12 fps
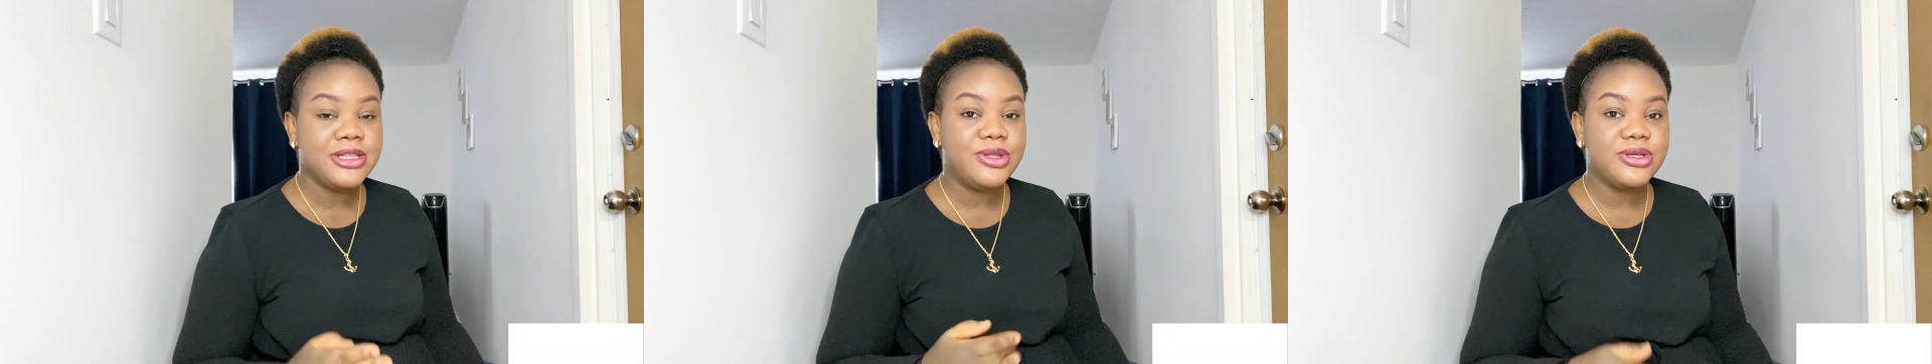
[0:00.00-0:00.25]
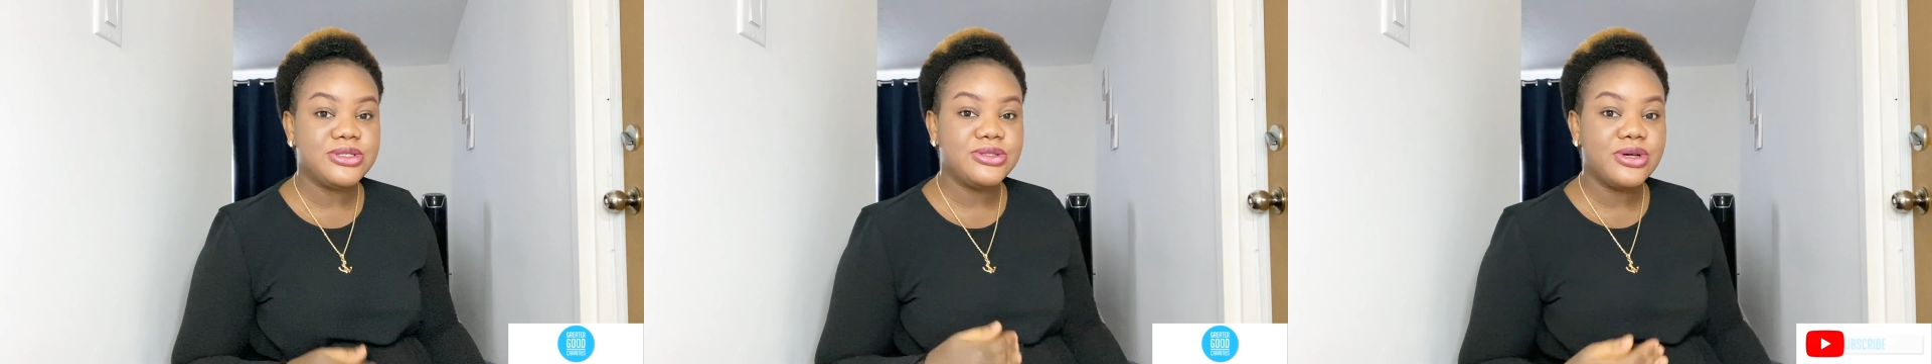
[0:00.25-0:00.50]

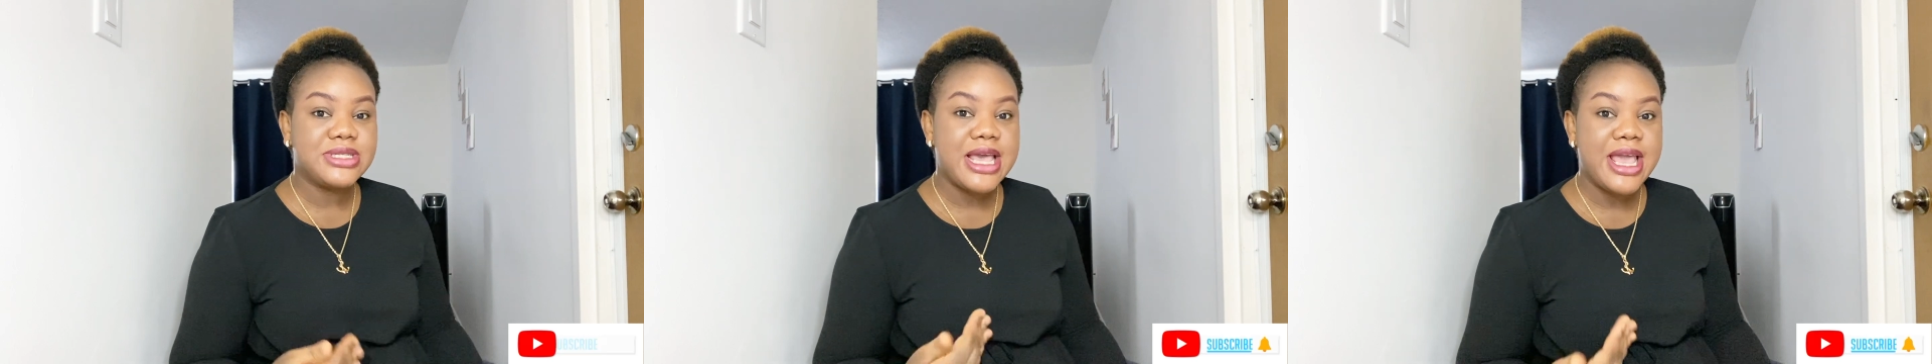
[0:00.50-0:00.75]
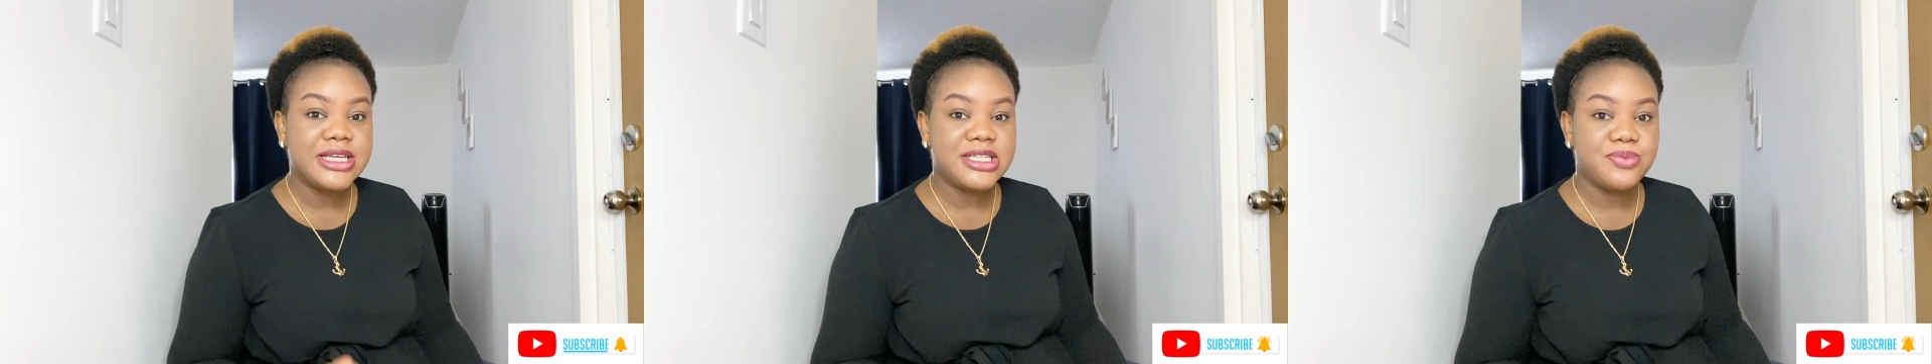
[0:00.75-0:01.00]
does not
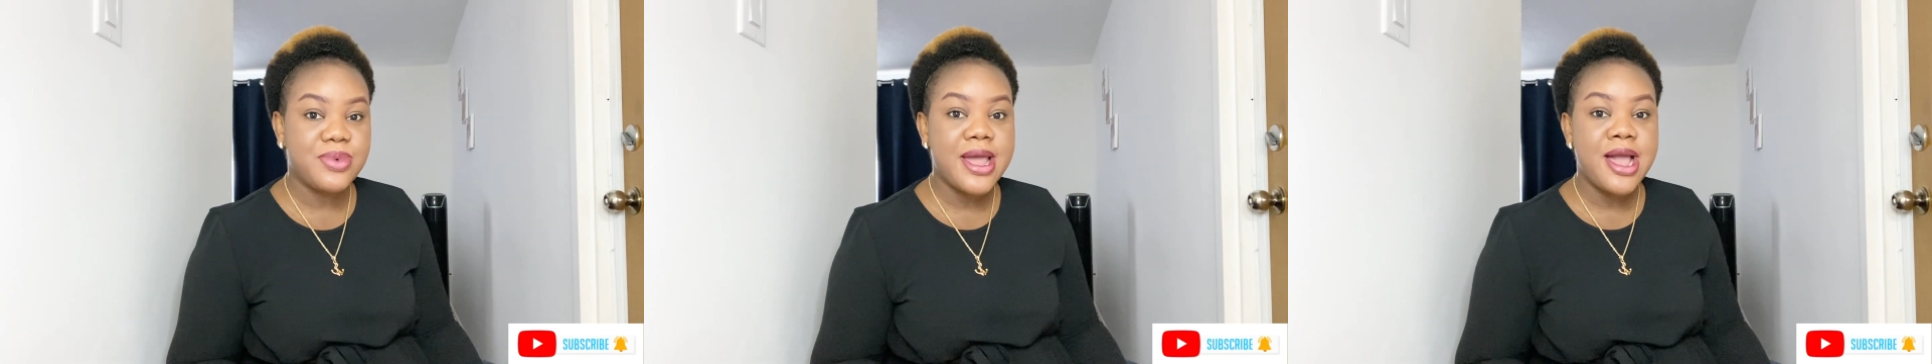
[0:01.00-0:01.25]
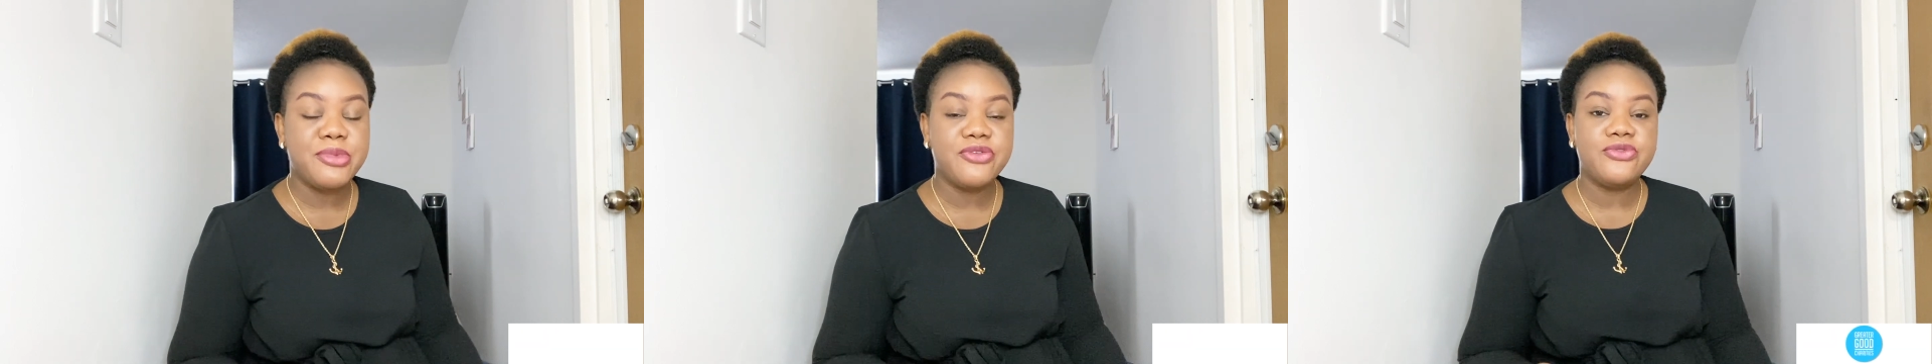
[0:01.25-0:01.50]

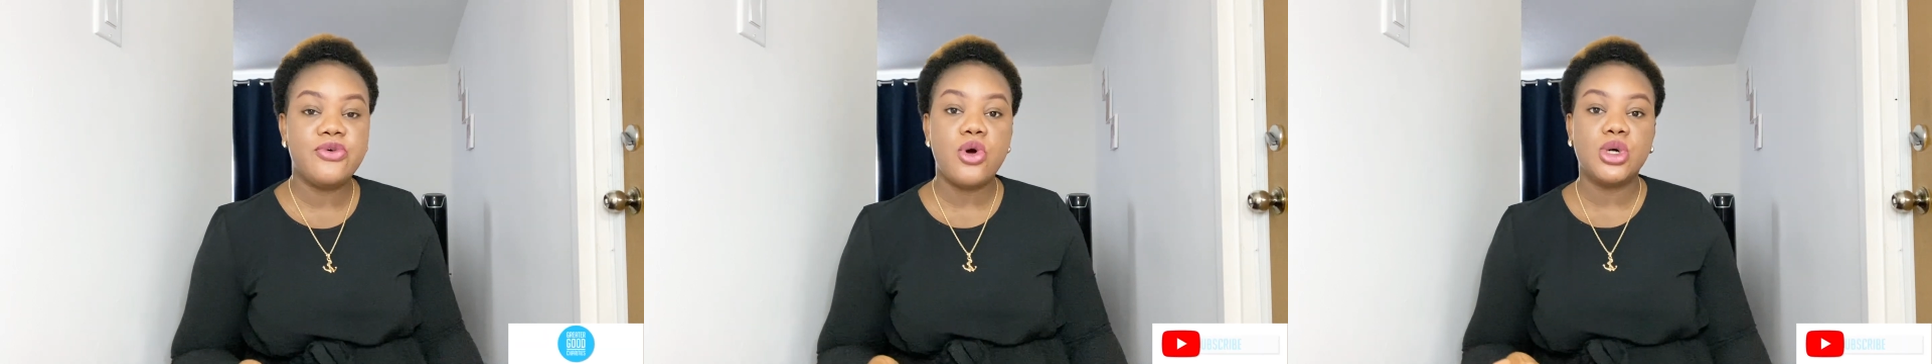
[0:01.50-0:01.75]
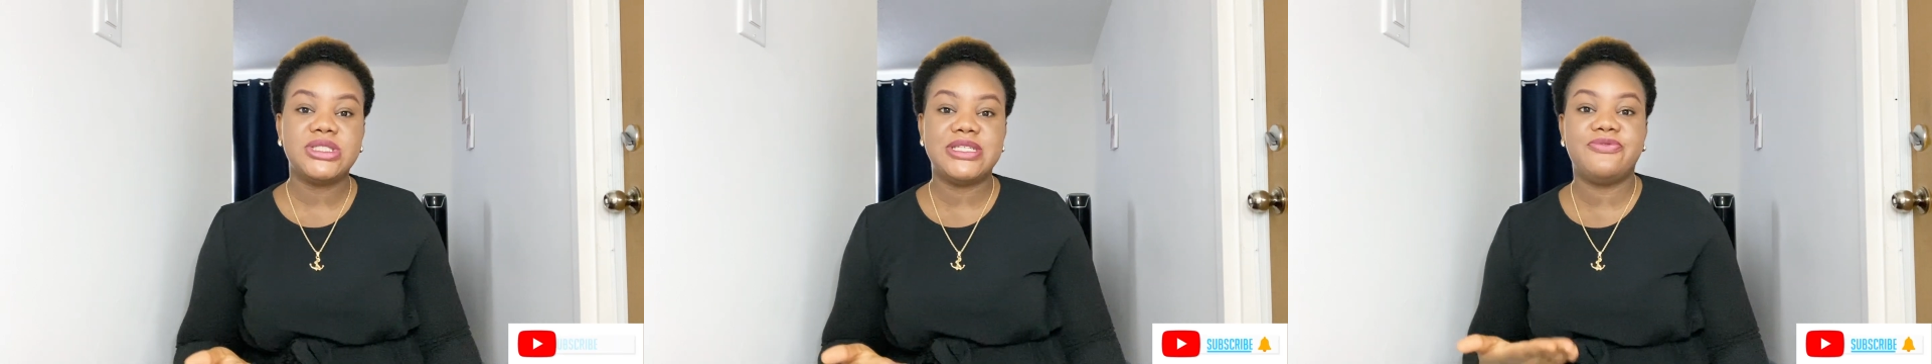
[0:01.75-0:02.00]
expire
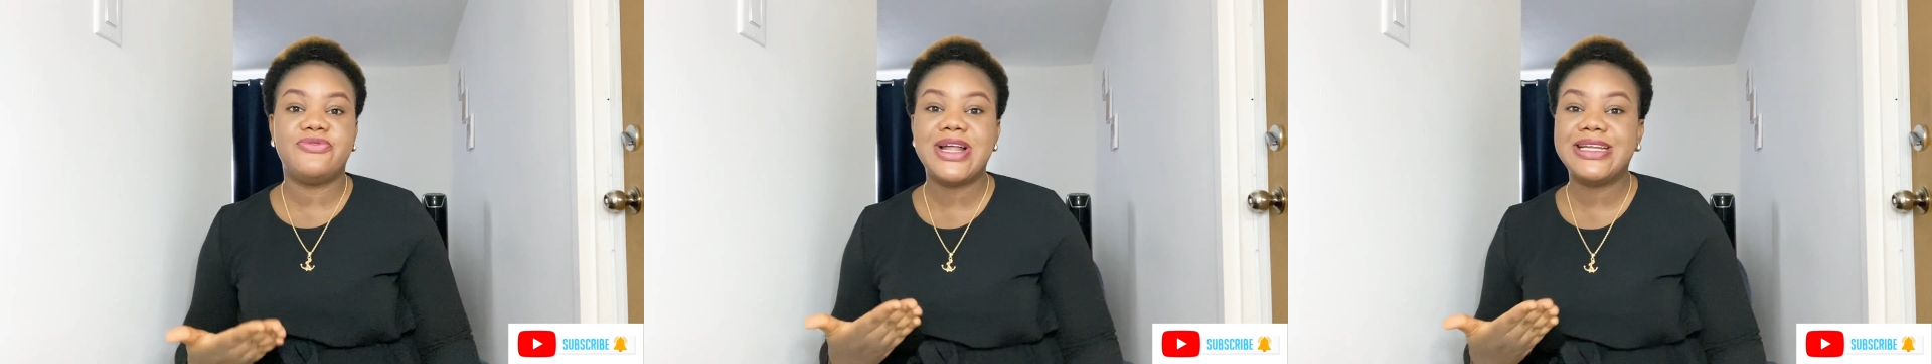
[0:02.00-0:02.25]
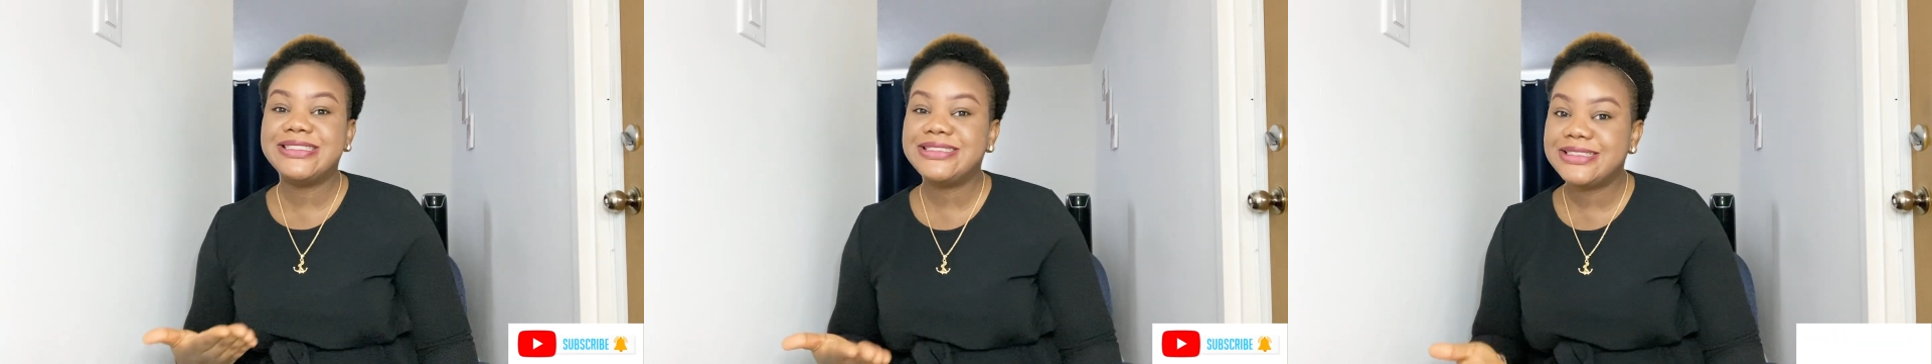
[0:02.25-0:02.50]
before the
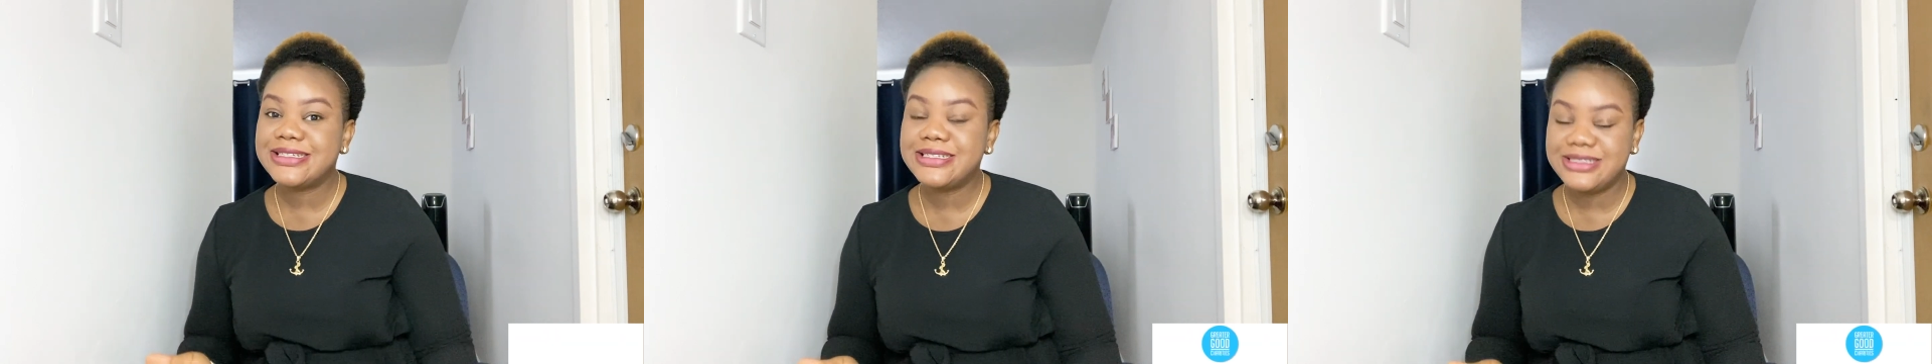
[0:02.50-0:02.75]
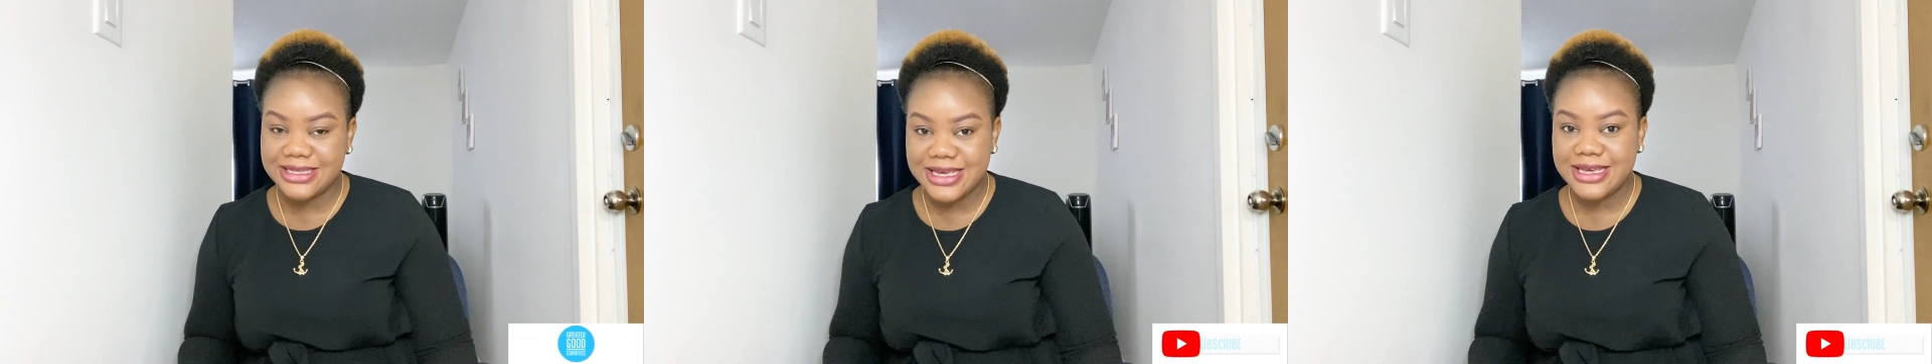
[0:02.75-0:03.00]
validity
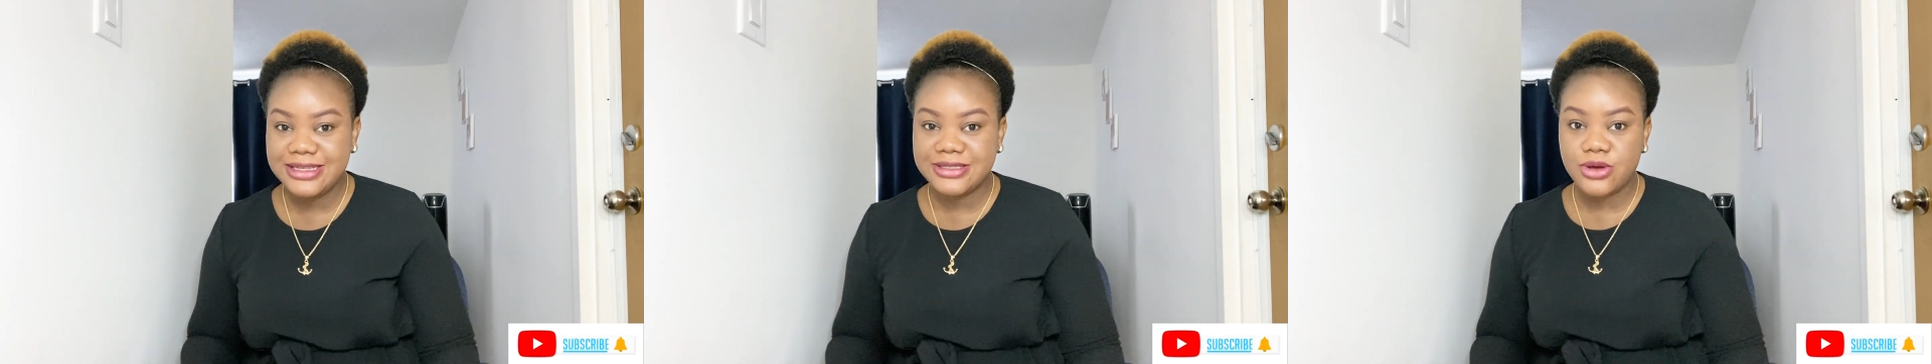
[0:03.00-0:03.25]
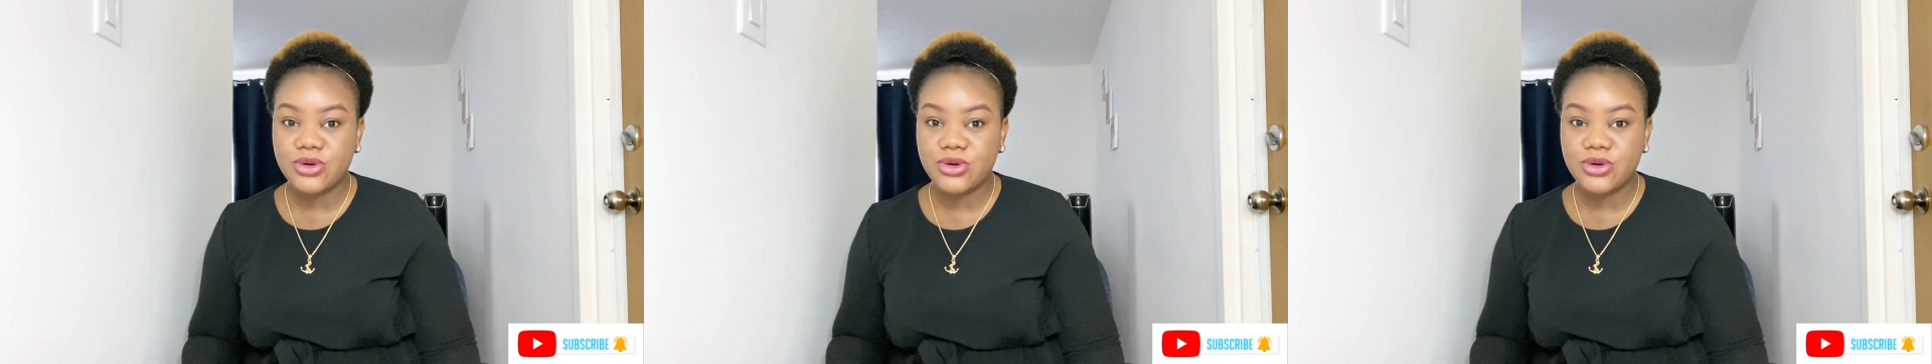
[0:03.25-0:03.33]
date